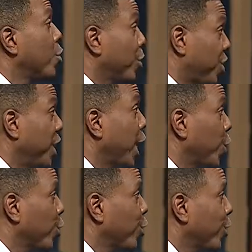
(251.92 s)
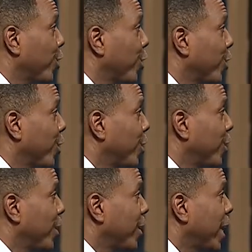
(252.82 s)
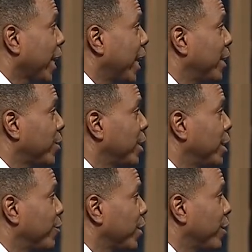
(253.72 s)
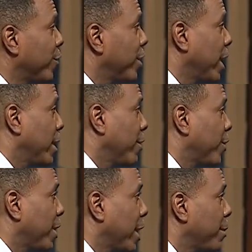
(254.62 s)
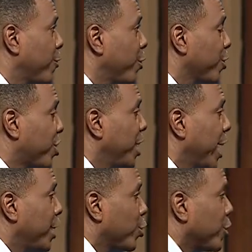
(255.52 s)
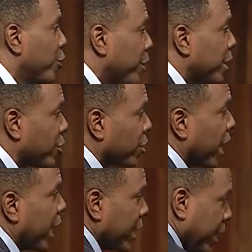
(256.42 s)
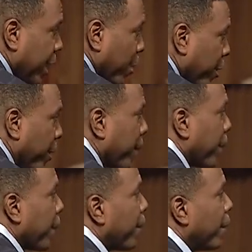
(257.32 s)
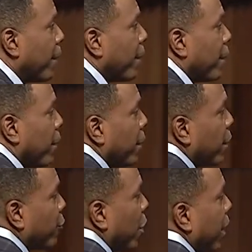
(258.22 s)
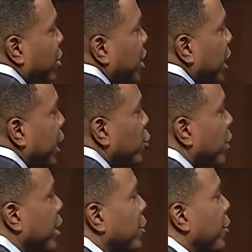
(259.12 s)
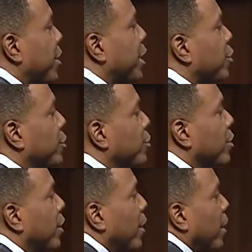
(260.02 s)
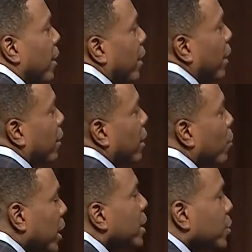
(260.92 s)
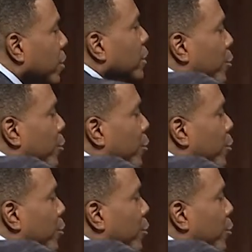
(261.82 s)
you a teenager? I can't see you. If, you, if, your na- if, your name, if you're a teenager and your initials are AD, come here. If you are a teenager and your initials, uh, well, your, you